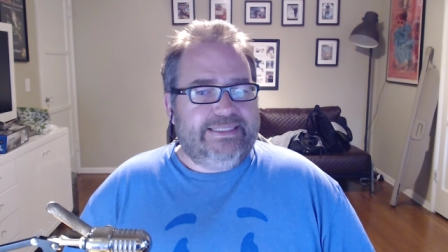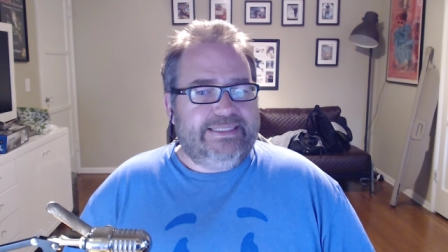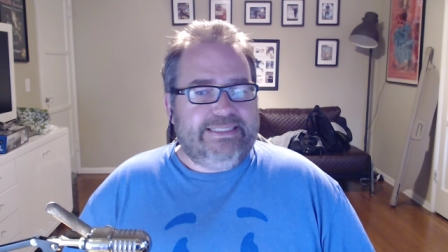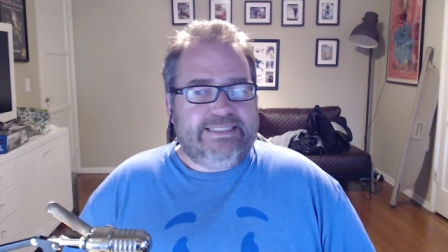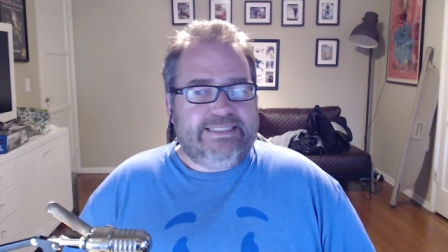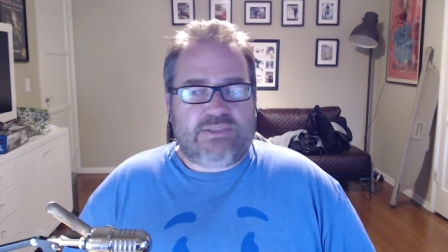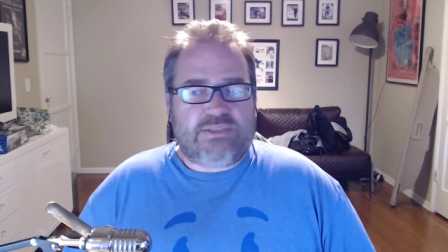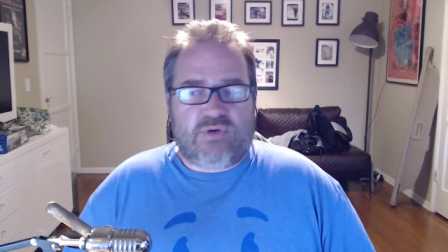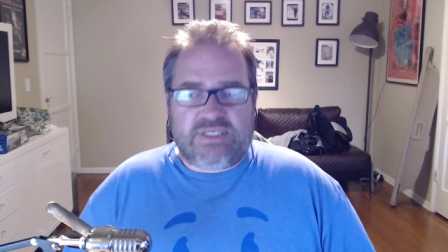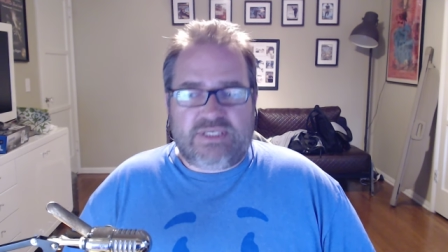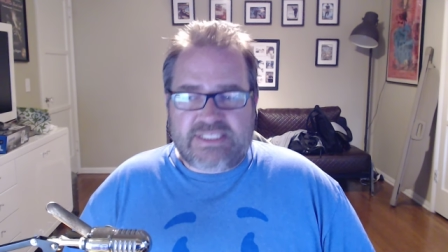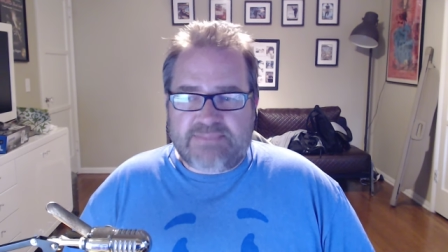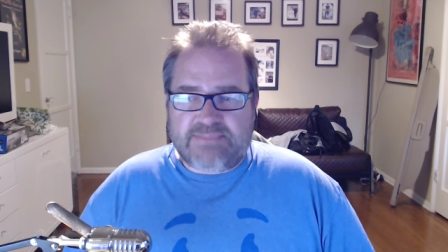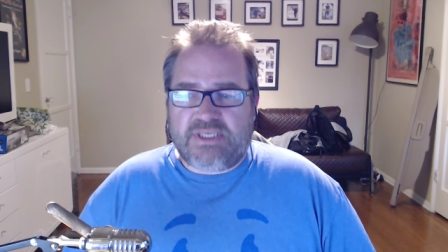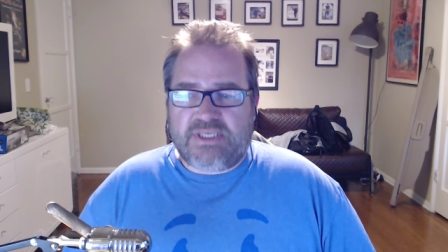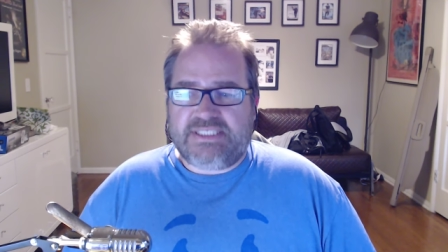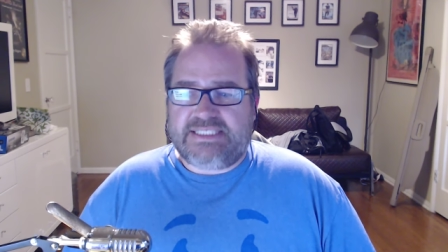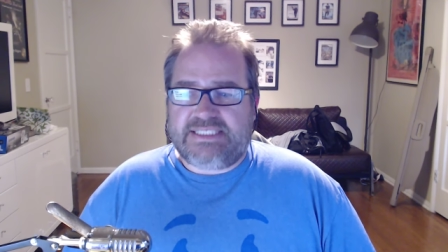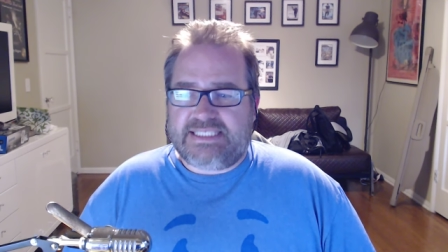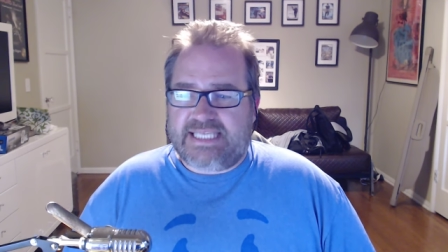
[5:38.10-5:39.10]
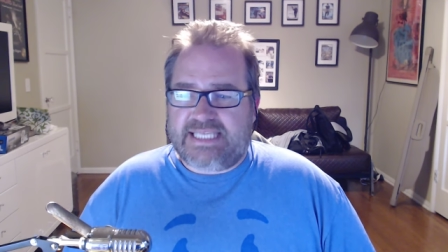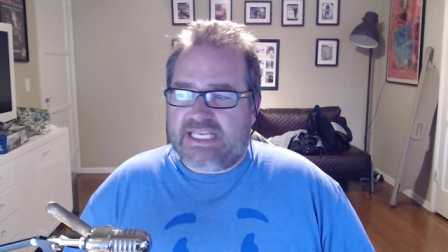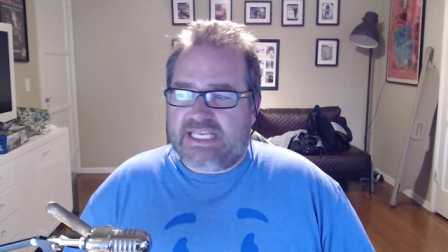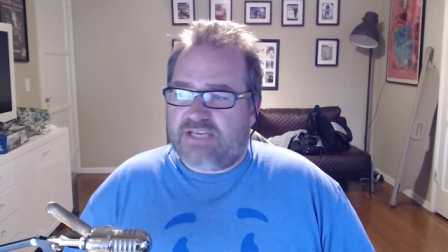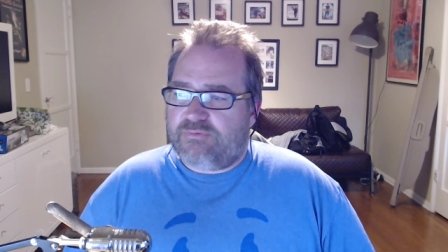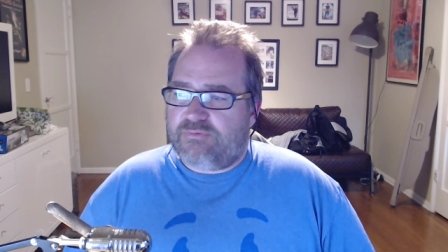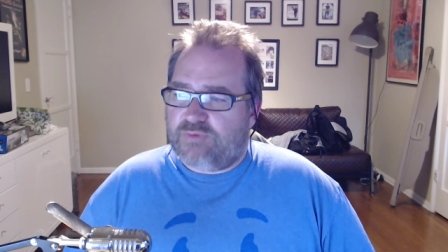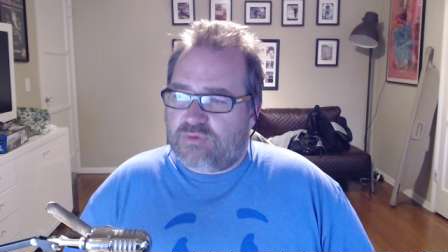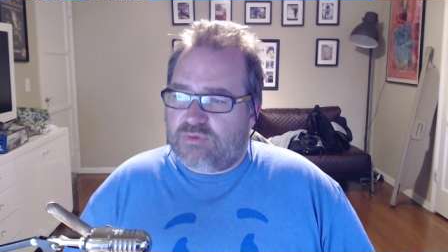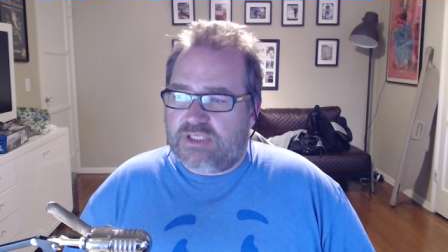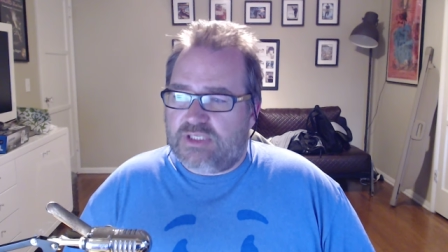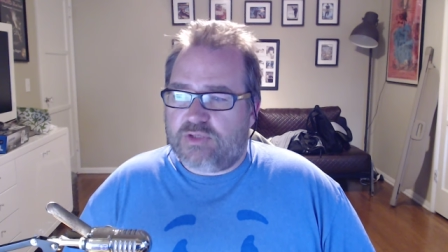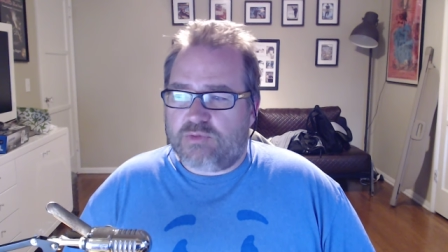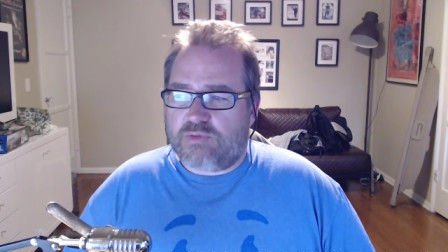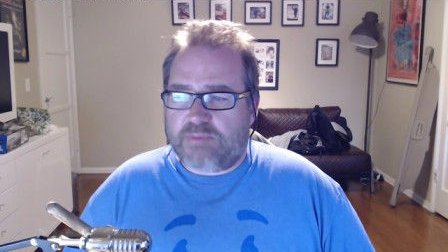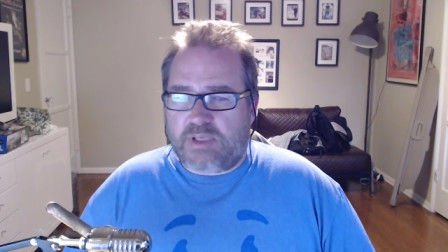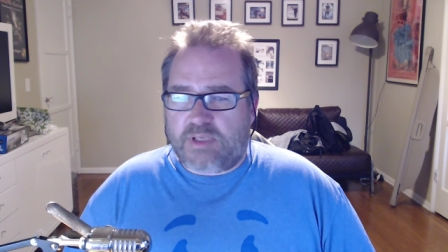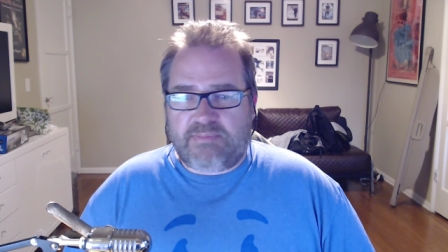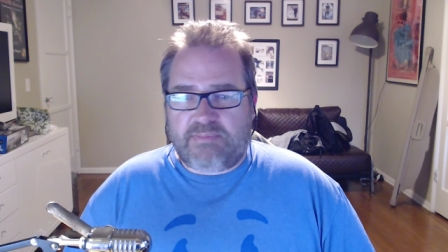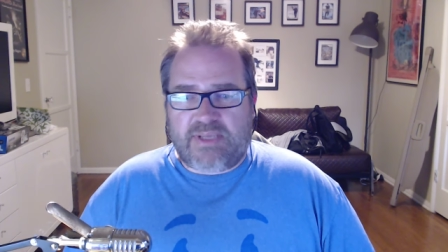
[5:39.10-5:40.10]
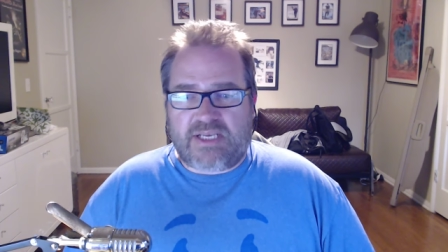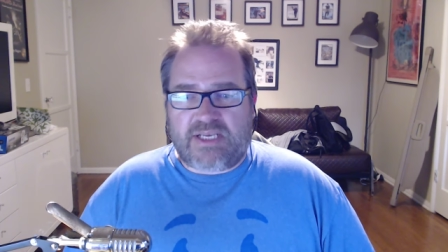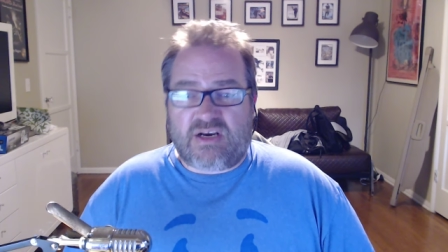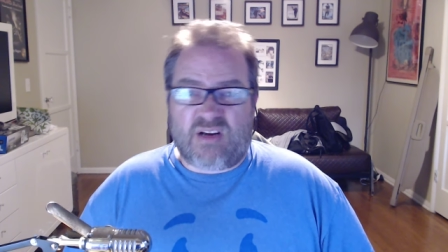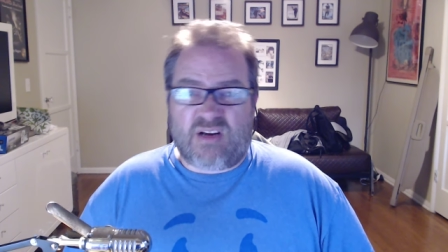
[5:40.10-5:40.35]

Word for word: So I did mine today and I feel a little bit better.